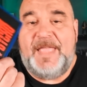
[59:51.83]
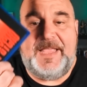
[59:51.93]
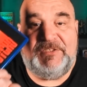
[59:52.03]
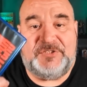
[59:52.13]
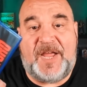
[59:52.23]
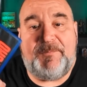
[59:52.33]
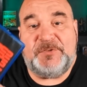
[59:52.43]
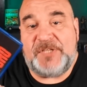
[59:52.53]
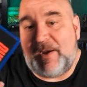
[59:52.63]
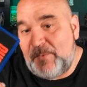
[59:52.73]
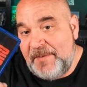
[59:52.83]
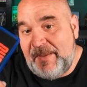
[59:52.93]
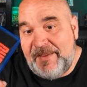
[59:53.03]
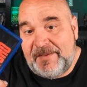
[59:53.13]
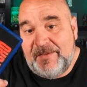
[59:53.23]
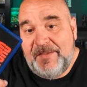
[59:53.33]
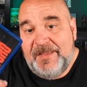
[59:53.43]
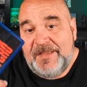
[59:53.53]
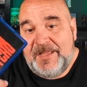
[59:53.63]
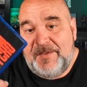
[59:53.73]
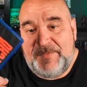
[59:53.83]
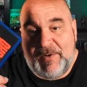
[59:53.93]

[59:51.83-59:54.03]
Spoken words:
a shot-for-shot remake of